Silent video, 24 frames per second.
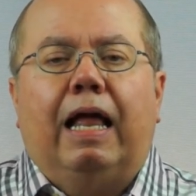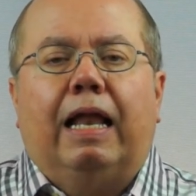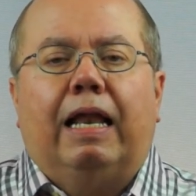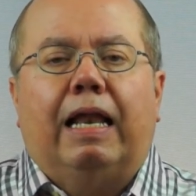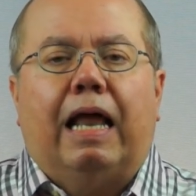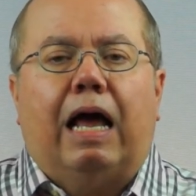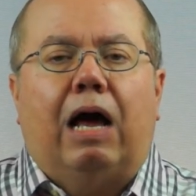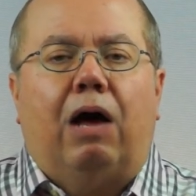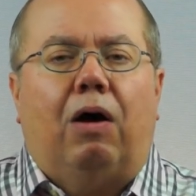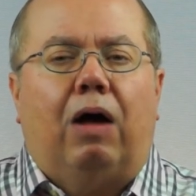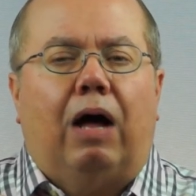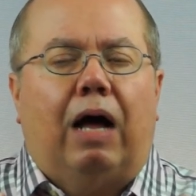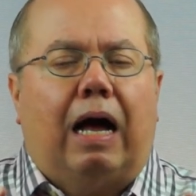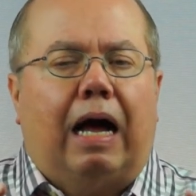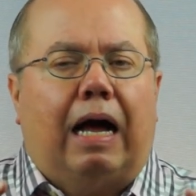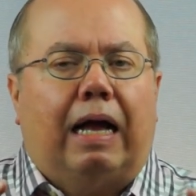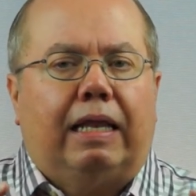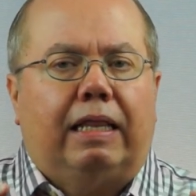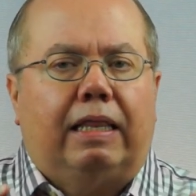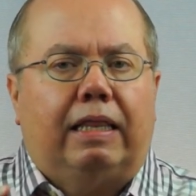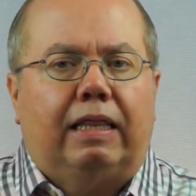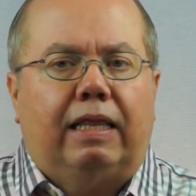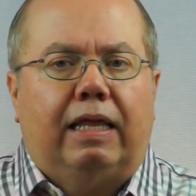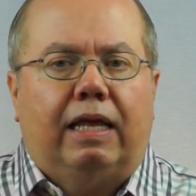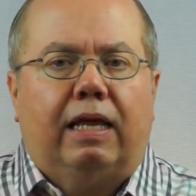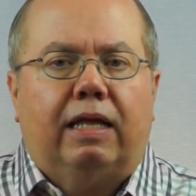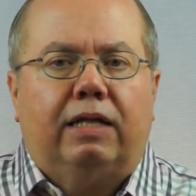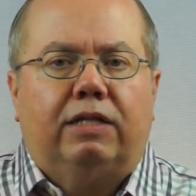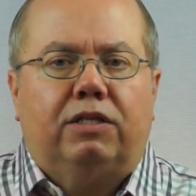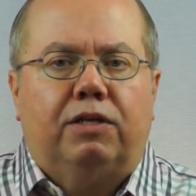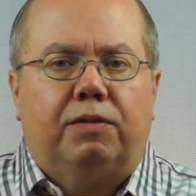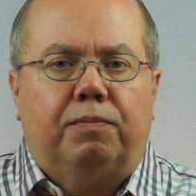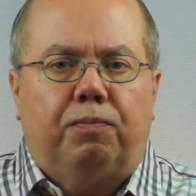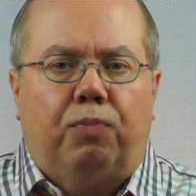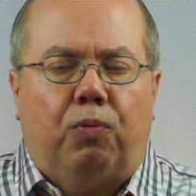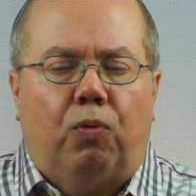Now, I think
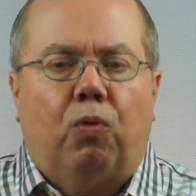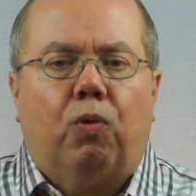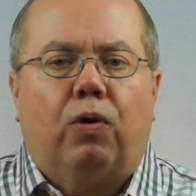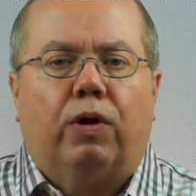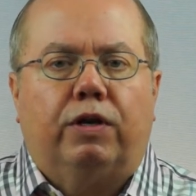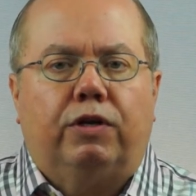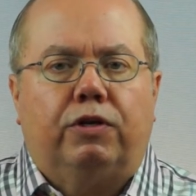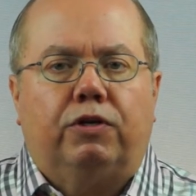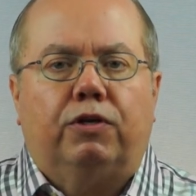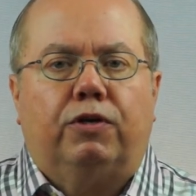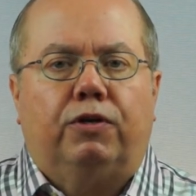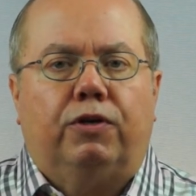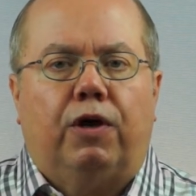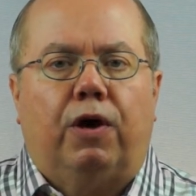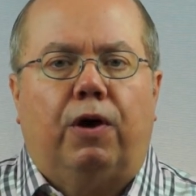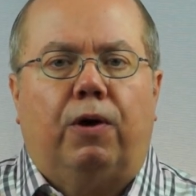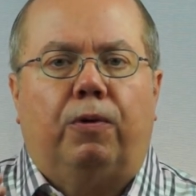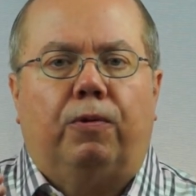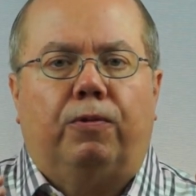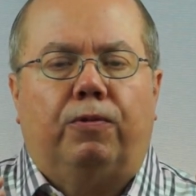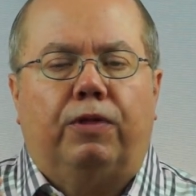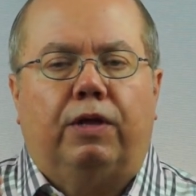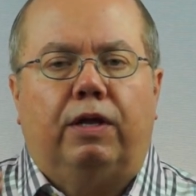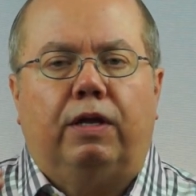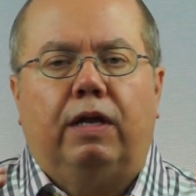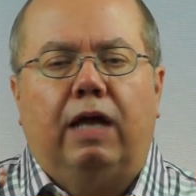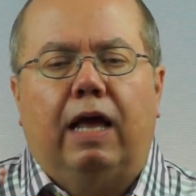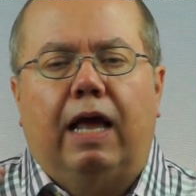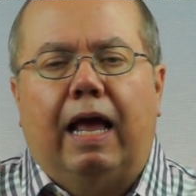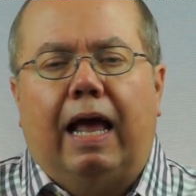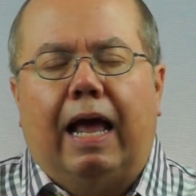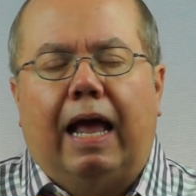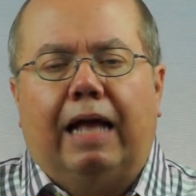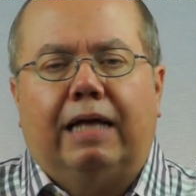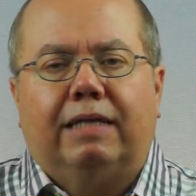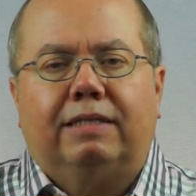it's important to know that
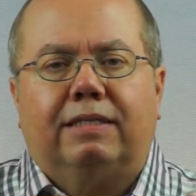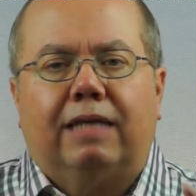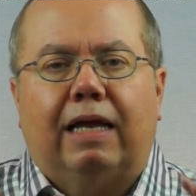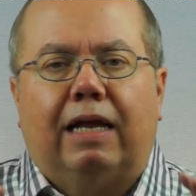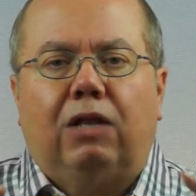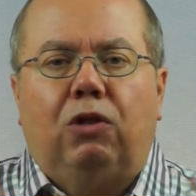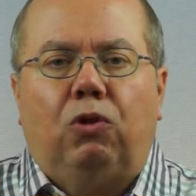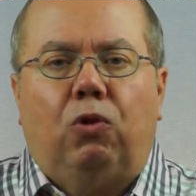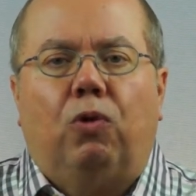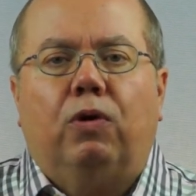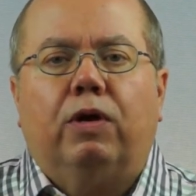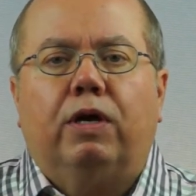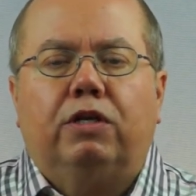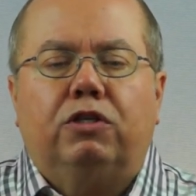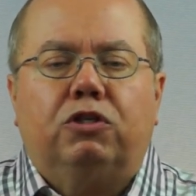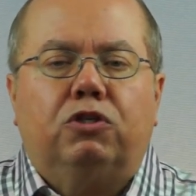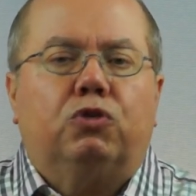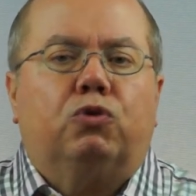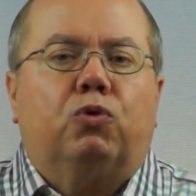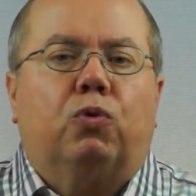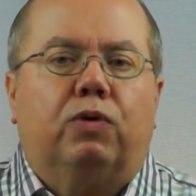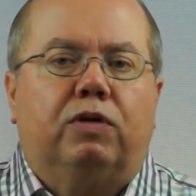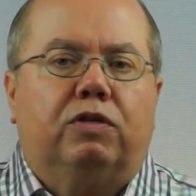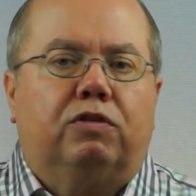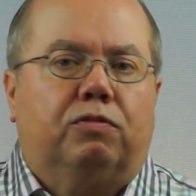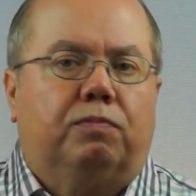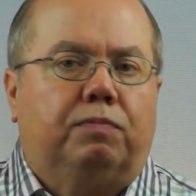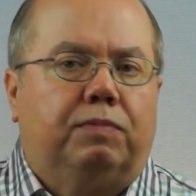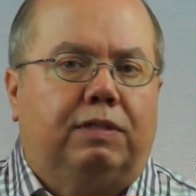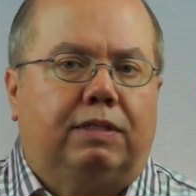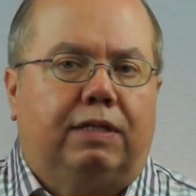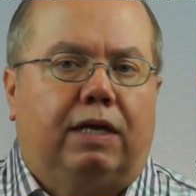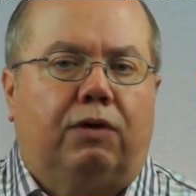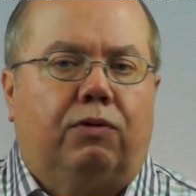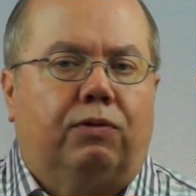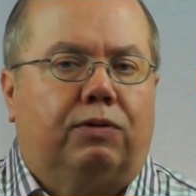as I look at stories from
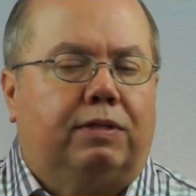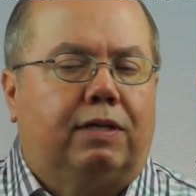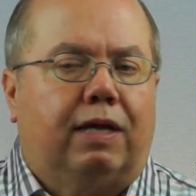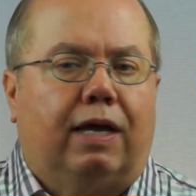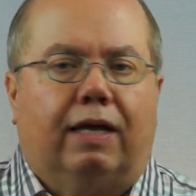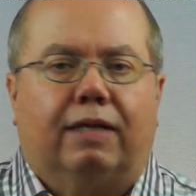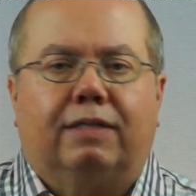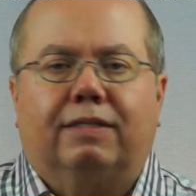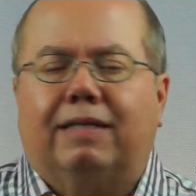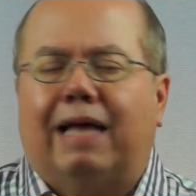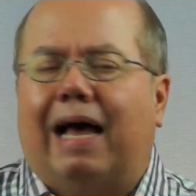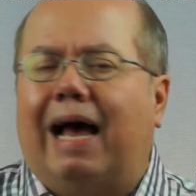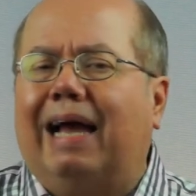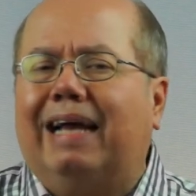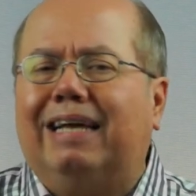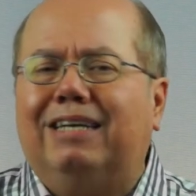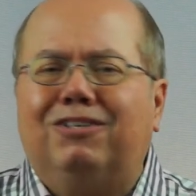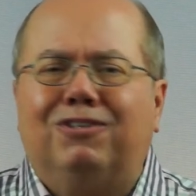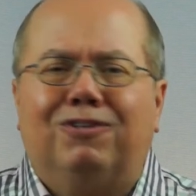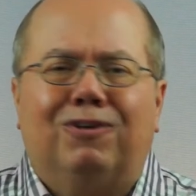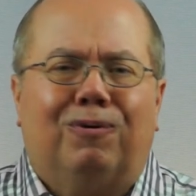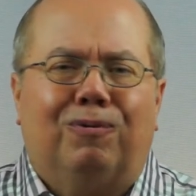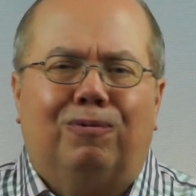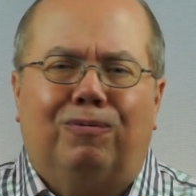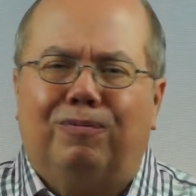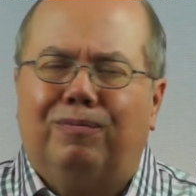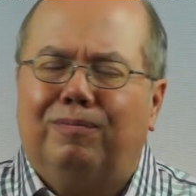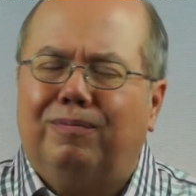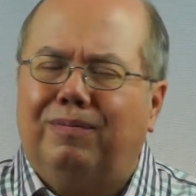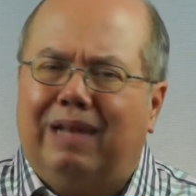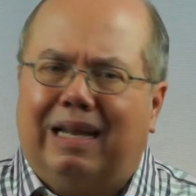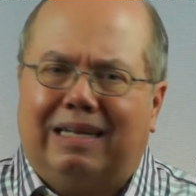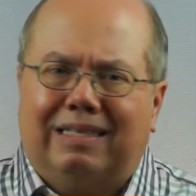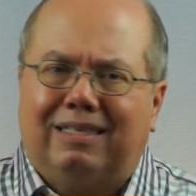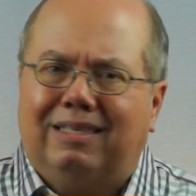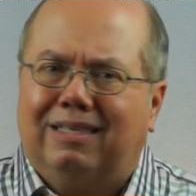sacred texts, I don't
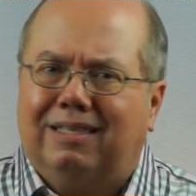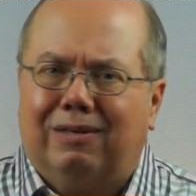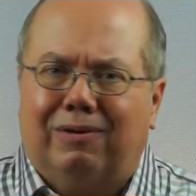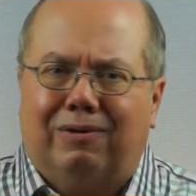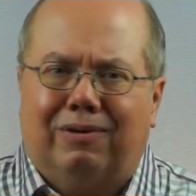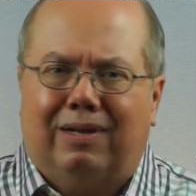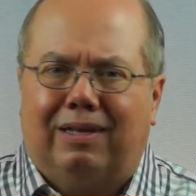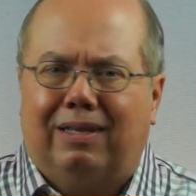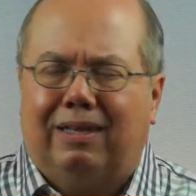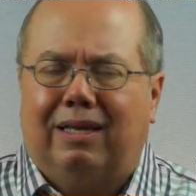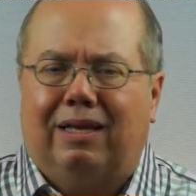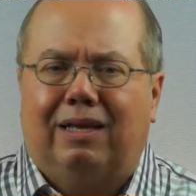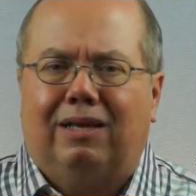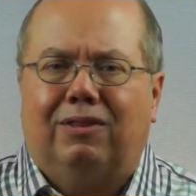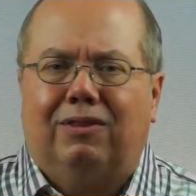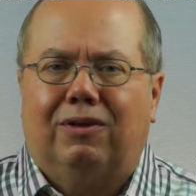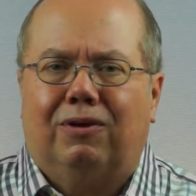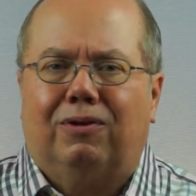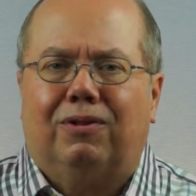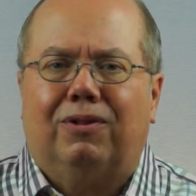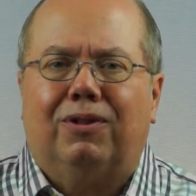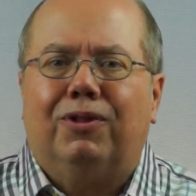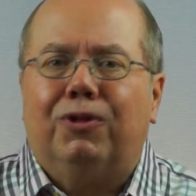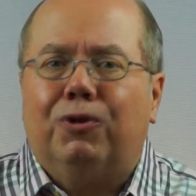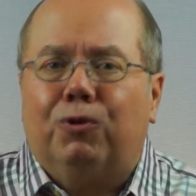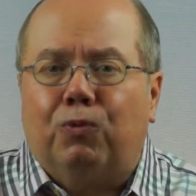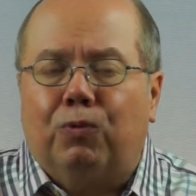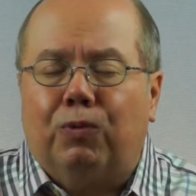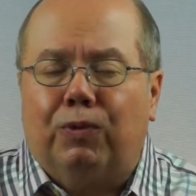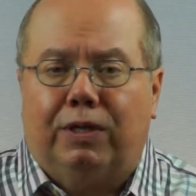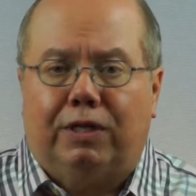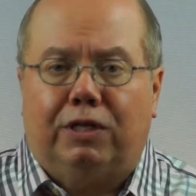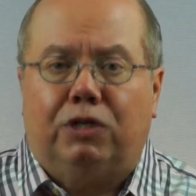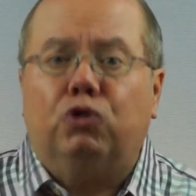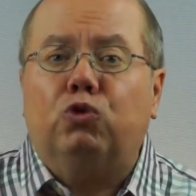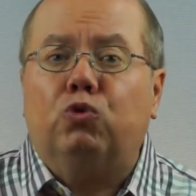necessarily think they're
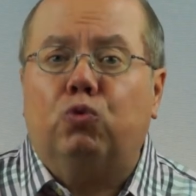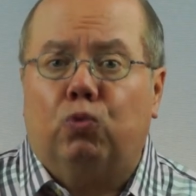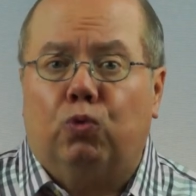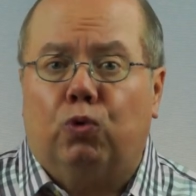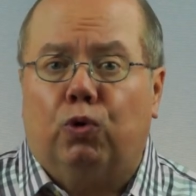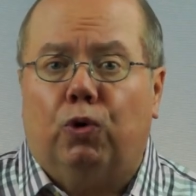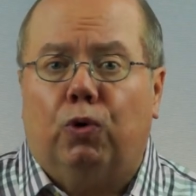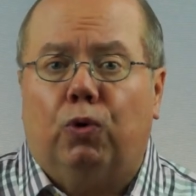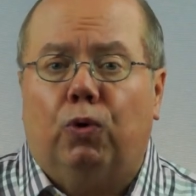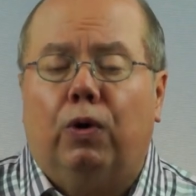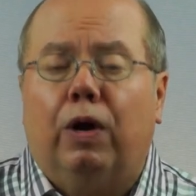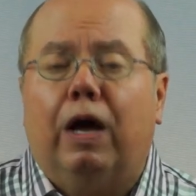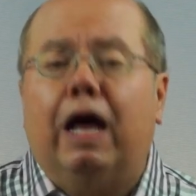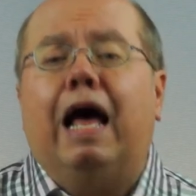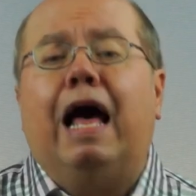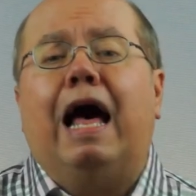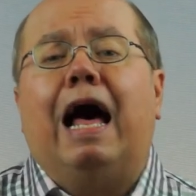literally true.